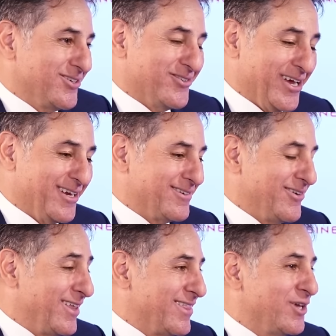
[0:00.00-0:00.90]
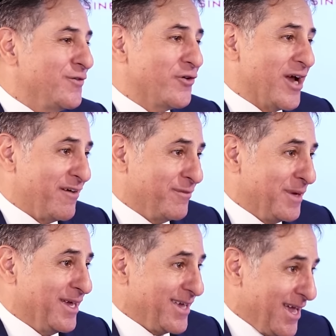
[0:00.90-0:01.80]
Great, great. Thank you for having
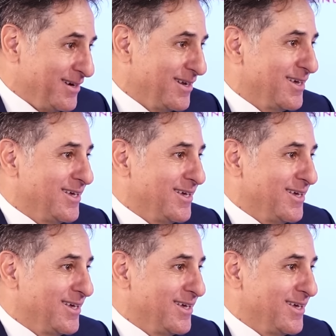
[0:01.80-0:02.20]
me again.